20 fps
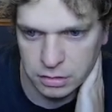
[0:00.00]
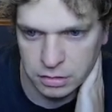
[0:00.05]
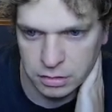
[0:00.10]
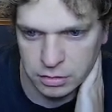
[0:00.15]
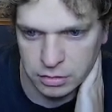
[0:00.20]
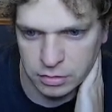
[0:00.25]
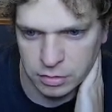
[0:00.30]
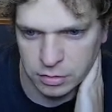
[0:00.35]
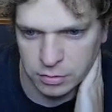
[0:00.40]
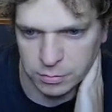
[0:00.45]

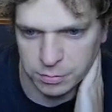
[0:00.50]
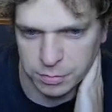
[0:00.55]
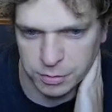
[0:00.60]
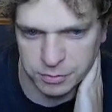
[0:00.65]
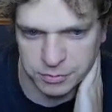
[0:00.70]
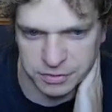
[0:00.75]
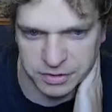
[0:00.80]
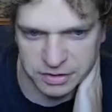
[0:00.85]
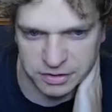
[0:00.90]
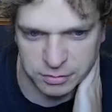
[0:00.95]
Oh,
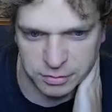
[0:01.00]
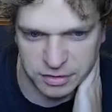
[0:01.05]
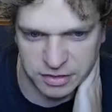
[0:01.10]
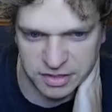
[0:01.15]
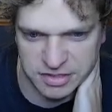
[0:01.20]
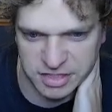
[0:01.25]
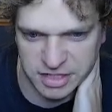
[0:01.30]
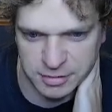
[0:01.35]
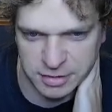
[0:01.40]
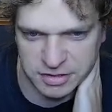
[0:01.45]
perfect. What did I
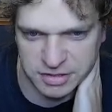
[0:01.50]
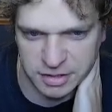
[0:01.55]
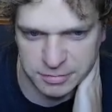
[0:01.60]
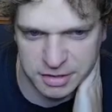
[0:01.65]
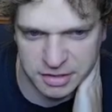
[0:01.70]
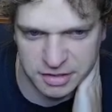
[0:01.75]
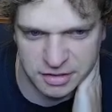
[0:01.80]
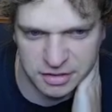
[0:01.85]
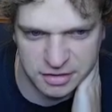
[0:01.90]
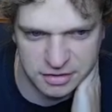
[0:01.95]
say about top
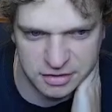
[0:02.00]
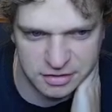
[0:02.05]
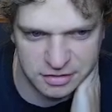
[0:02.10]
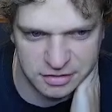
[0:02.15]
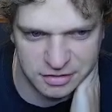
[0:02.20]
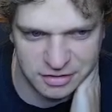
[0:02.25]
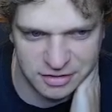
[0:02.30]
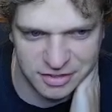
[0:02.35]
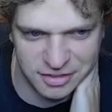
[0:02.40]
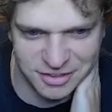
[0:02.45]
decking it?
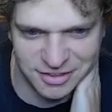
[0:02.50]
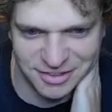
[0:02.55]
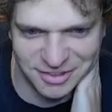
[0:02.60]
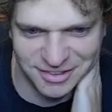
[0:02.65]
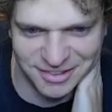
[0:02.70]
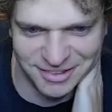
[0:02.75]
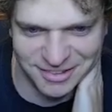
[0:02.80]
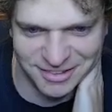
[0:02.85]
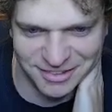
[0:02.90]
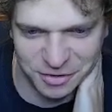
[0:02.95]

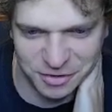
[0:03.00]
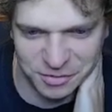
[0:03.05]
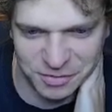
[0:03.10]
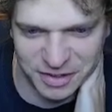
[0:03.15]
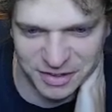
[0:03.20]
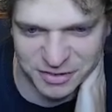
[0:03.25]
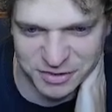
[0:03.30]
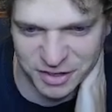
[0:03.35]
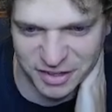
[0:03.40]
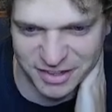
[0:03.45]
Or about
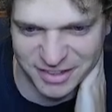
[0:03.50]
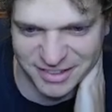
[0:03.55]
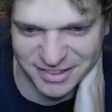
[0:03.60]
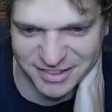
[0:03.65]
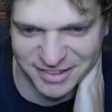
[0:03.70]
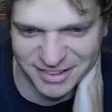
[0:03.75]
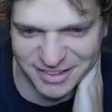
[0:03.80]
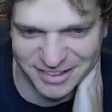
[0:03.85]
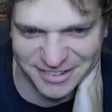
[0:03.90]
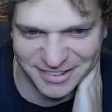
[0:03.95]
drawing it
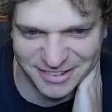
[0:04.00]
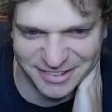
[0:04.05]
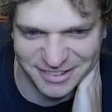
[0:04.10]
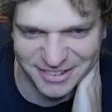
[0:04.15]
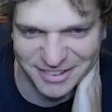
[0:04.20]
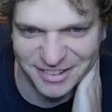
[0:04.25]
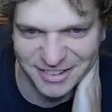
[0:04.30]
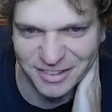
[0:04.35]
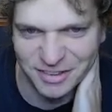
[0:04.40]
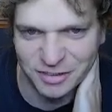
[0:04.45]
later?
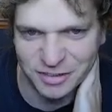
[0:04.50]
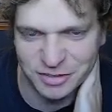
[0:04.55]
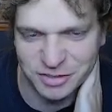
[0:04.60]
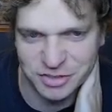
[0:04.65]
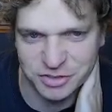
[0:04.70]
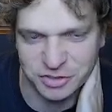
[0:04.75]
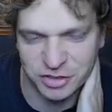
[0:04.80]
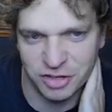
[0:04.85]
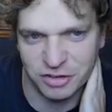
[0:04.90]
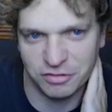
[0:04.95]
We'll just
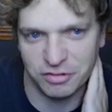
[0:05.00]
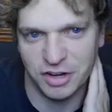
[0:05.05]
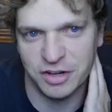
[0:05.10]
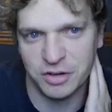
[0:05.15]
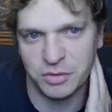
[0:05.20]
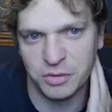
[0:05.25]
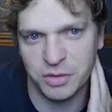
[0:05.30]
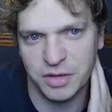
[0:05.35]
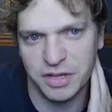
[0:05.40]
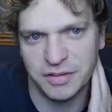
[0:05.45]
draw it right
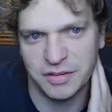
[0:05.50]
away.